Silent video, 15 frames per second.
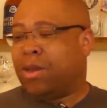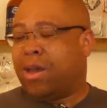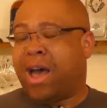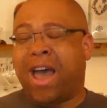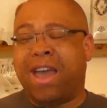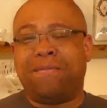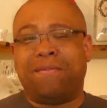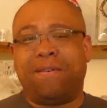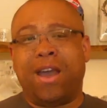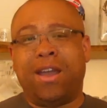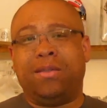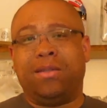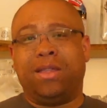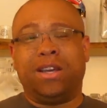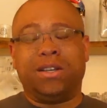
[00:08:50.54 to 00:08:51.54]
I
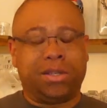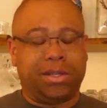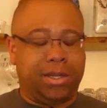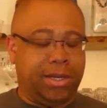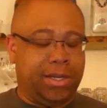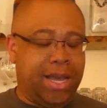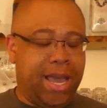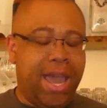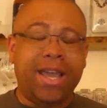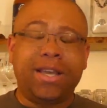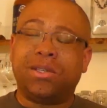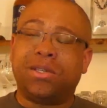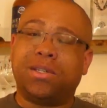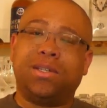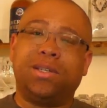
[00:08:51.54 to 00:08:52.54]
find this to
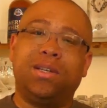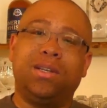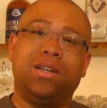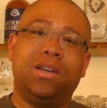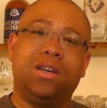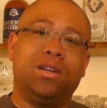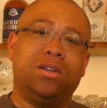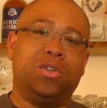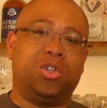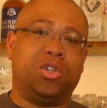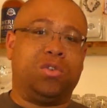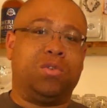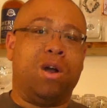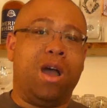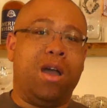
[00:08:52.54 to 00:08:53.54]
taste
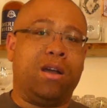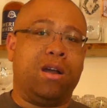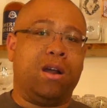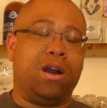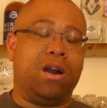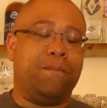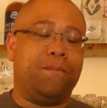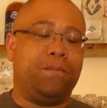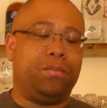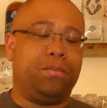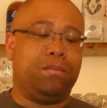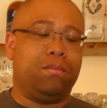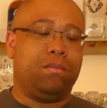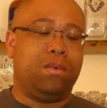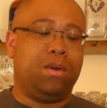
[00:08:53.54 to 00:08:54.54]
stronger,
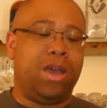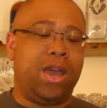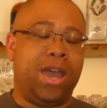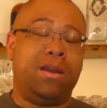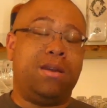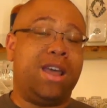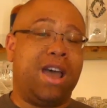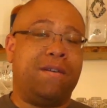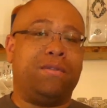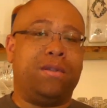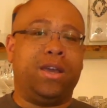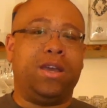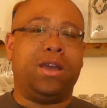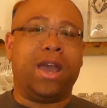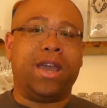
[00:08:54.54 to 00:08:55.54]
and
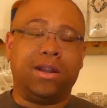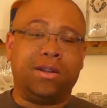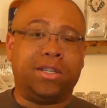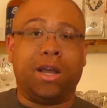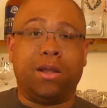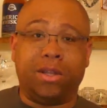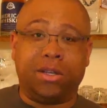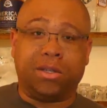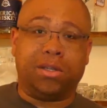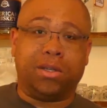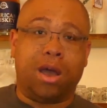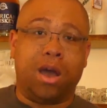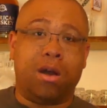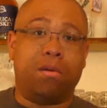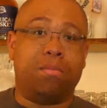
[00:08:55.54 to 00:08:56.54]
definitely I can tell this is
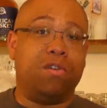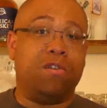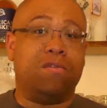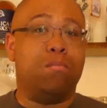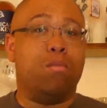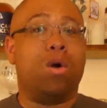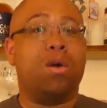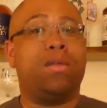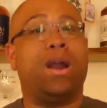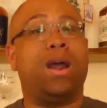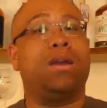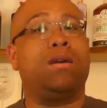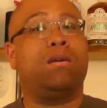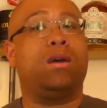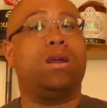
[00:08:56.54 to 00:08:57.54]
one hundred proof more than
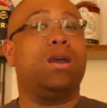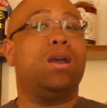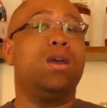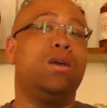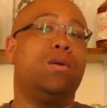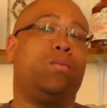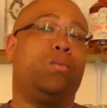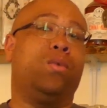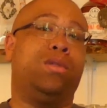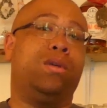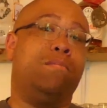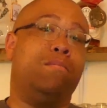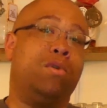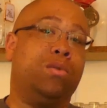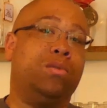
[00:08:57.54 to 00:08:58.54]
I could with
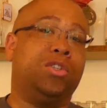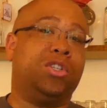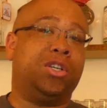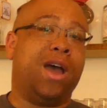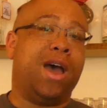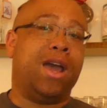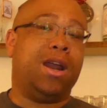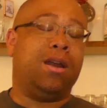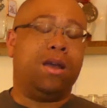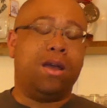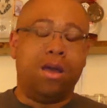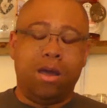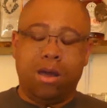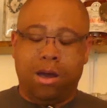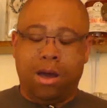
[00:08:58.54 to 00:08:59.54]
the moonshine.
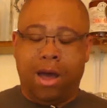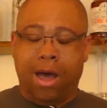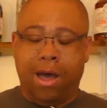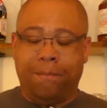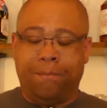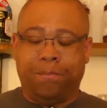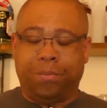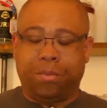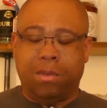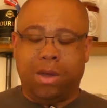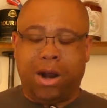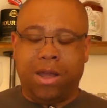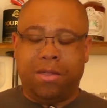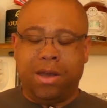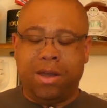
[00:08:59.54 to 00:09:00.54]
Um,
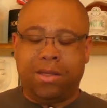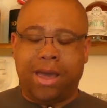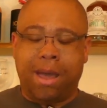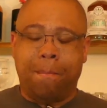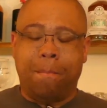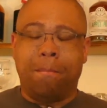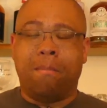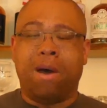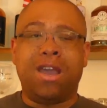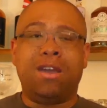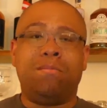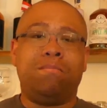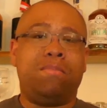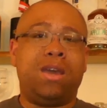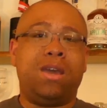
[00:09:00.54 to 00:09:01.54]
and I think that
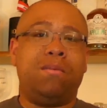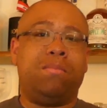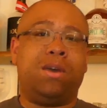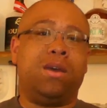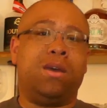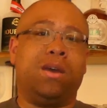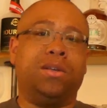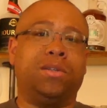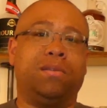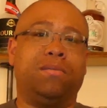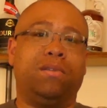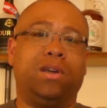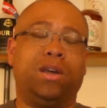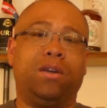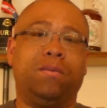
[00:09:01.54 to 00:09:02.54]
might be because
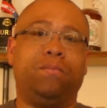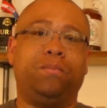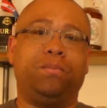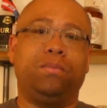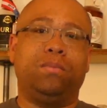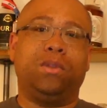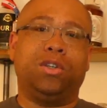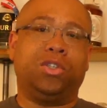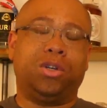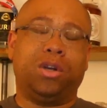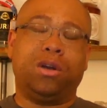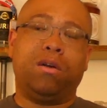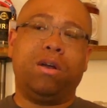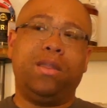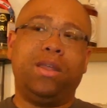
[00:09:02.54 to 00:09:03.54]
of the, the
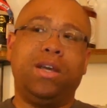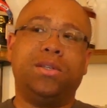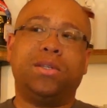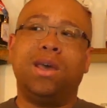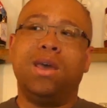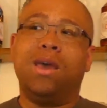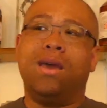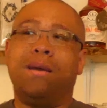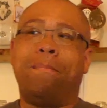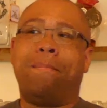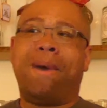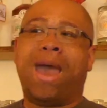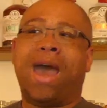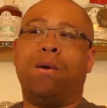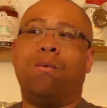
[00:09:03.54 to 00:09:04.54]
sugar in this.
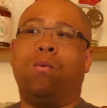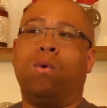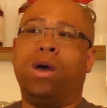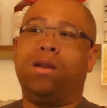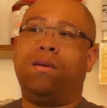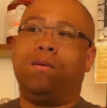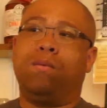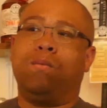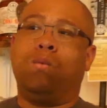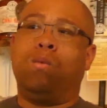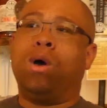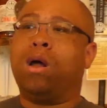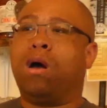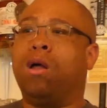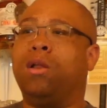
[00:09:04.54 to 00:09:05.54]
Matt, what,
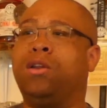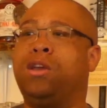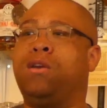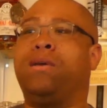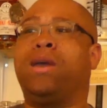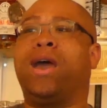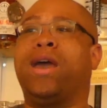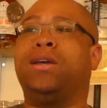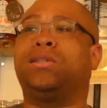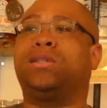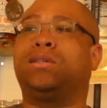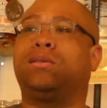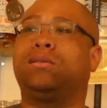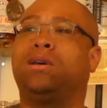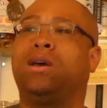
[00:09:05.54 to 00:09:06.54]
what all do you
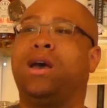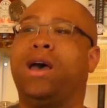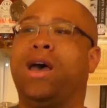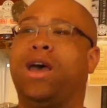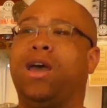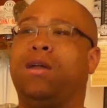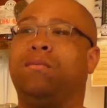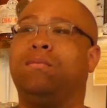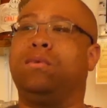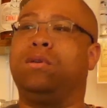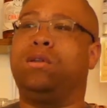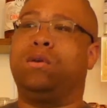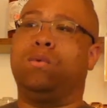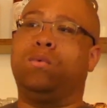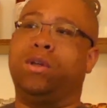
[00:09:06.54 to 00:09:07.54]
guys Uh,
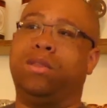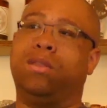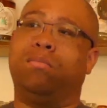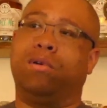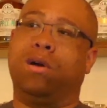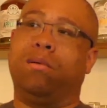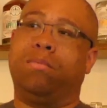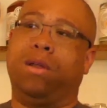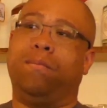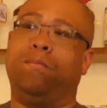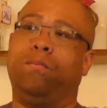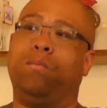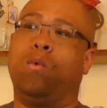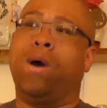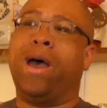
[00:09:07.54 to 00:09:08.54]
do with the bourbon?
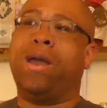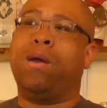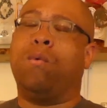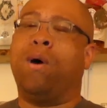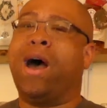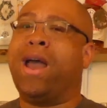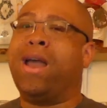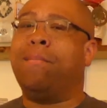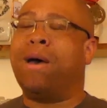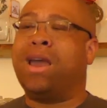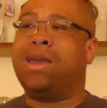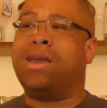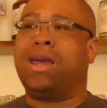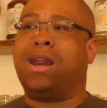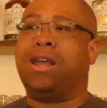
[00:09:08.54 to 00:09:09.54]
Why why am
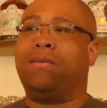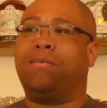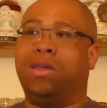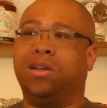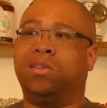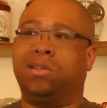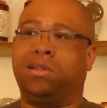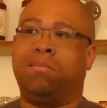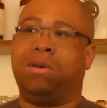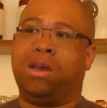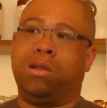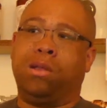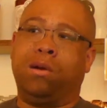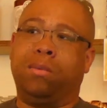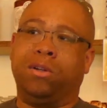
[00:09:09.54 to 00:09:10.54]
I getting this to be
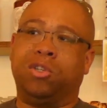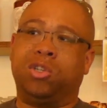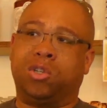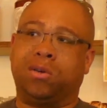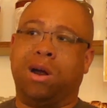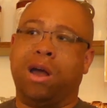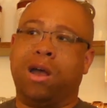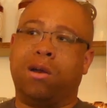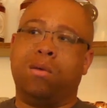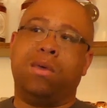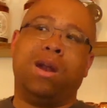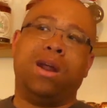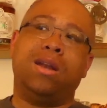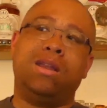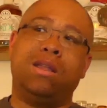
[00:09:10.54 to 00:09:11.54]
a little bit stronger
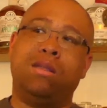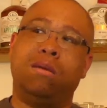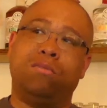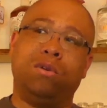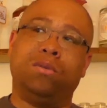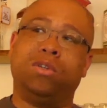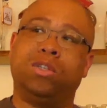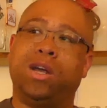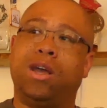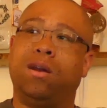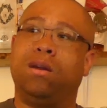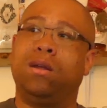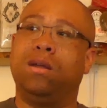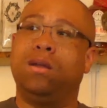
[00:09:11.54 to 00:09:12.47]
than I did the moonshine?